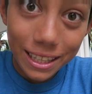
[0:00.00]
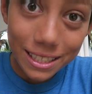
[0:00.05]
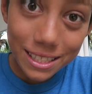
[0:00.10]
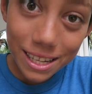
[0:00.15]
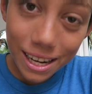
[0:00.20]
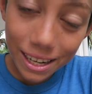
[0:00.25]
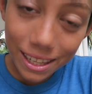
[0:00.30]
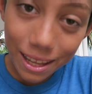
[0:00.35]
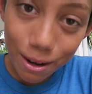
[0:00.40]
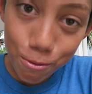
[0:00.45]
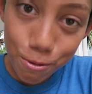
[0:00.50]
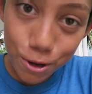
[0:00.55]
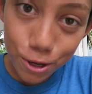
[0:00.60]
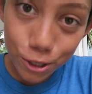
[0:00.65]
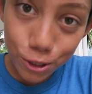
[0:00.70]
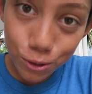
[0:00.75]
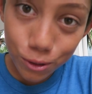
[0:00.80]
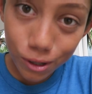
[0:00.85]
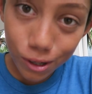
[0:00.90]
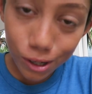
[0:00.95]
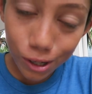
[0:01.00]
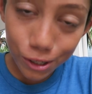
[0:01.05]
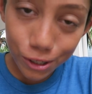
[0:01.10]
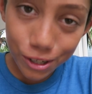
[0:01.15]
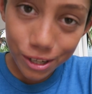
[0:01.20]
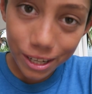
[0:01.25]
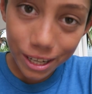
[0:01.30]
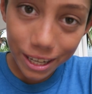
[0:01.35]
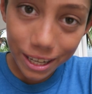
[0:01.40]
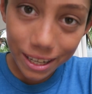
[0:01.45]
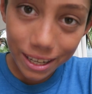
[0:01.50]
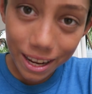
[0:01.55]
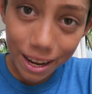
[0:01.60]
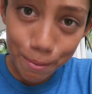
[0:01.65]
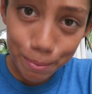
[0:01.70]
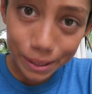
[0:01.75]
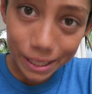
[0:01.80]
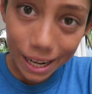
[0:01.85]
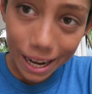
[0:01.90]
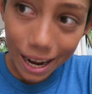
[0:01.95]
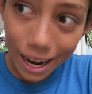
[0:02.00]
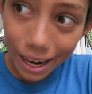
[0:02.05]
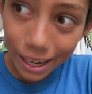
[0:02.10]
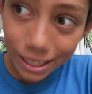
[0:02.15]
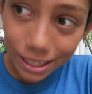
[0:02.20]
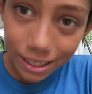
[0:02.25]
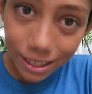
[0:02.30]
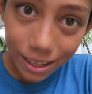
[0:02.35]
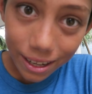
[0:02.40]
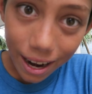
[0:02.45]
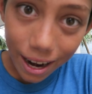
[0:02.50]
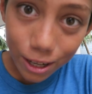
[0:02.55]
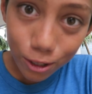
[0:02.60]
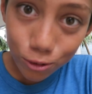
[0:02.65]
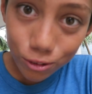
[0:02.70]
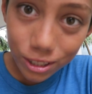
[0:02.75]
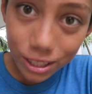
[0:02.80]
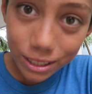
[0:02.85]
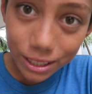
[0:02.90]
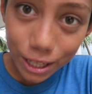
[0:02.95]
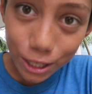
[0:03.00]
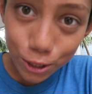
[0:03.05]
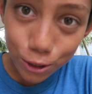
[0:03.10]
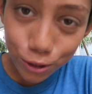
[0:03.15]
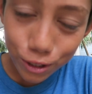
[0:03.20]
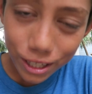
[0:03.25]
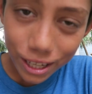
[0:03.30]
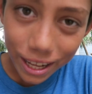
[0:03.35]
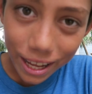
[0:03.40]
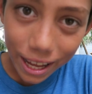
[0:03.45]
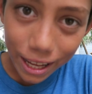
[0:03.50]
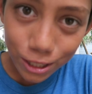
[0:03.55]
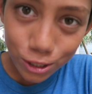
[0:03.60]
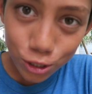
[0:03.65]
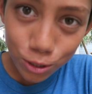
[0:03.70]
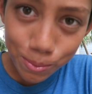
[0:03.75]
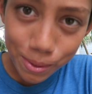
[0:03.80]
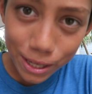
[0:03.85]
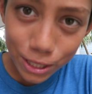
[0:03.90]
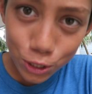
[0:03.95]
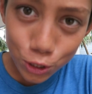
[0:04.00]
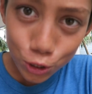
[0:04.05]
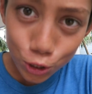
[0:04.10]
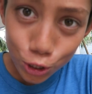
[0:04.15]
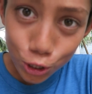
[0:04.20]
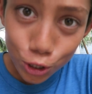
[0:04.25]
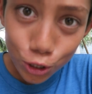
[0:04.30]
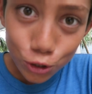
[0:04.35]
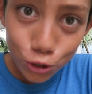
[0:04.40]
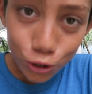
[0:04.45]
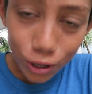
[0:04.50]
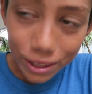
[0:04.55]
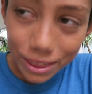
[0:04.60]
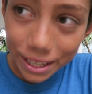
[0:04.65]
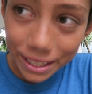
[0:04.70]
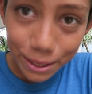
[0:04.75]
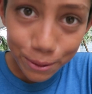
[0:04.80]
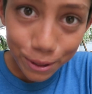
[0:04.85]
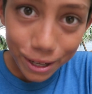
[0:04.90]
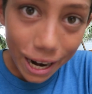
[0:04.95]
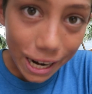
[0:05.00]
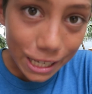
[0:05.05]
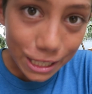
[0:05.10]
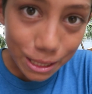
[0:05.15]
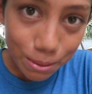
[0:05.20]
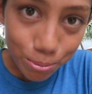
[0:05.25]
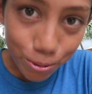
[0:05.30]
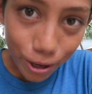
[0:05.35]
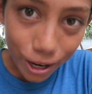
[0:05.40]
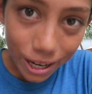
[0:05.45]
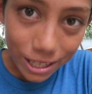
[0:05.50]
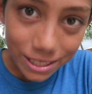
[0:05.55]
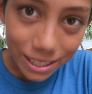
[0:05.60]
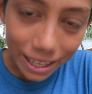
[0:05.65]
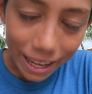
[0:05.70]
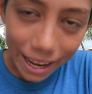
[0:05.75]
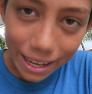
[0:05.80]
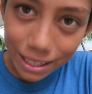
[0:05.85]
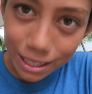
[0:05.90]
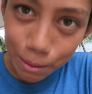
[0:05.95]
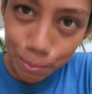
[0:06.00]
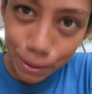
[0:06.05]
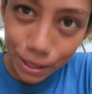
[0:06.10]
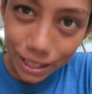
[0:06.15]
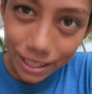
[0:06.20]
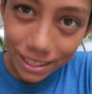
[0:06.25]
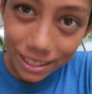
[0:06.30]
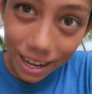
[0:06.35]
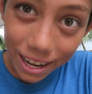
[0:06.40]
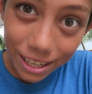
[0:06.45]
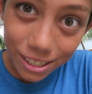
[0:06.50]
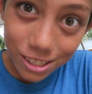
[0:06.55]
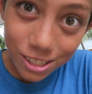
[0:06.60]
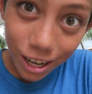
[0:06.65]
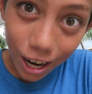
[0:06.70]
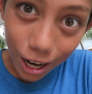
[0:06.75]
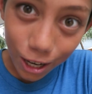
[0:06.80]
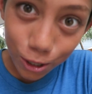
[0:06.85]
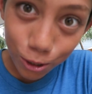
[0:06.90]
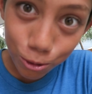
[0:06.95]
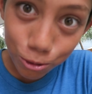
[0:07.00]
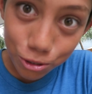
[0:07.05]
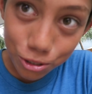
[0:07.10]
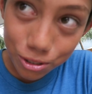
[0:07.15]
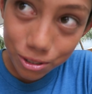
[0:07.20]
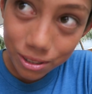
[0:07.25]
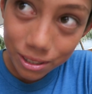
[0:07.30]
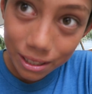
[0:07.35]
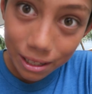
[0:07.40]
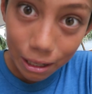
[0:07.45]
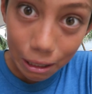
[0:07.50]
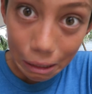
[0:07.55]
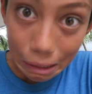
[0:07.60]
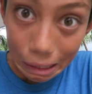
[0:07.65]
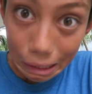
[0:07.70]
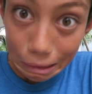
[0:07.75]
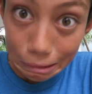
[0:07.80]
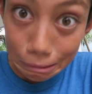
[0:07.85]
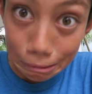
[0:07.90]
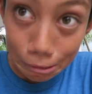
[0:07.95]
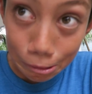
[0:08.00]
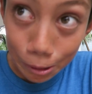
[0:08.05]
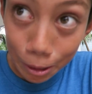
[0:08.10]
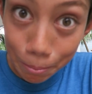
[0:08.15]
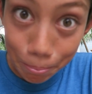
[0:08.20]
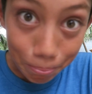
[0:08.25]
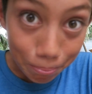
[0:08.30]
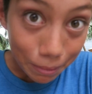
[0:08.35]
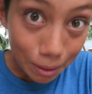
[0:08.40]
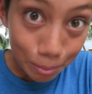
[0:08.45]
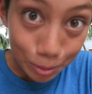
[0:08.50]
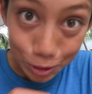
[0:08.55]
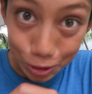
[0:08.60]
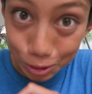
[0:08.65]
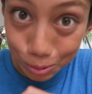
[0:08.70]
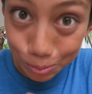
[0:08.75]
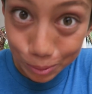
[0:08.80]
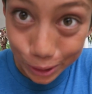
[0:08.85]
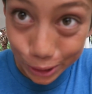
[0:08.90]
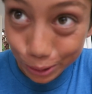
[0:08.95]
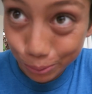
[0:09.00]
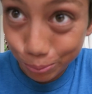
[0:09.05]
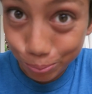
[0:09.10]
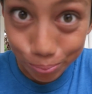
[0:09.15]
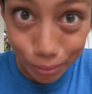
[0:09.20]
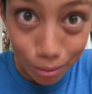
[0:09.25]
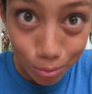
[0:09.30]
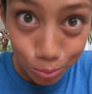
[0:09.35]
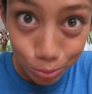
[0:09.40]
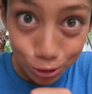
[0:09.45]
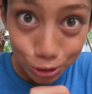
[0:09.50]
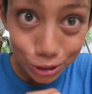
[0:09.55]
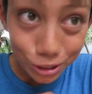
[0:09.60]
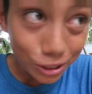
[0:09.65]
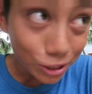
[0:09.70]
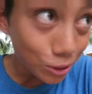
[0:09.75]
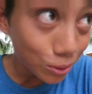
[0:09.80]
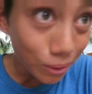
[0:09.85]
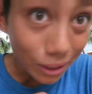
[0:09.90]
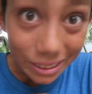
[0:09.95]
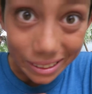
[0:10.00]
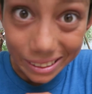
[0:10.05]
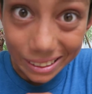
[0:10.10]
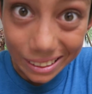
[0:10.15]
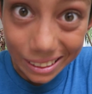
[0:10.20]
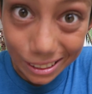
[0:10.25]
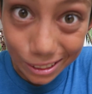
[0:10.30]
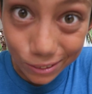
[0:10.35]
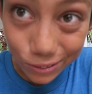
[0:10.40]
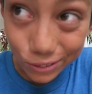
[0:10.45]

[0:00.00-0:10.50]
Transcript: they said that we could do all-you-can-eat, but I don't think they knew that I ate so much, so I think they were kind of surprised that I ended up eating 9 tacos. They're like, oh, maybe we shouldn't do all-you-can-eats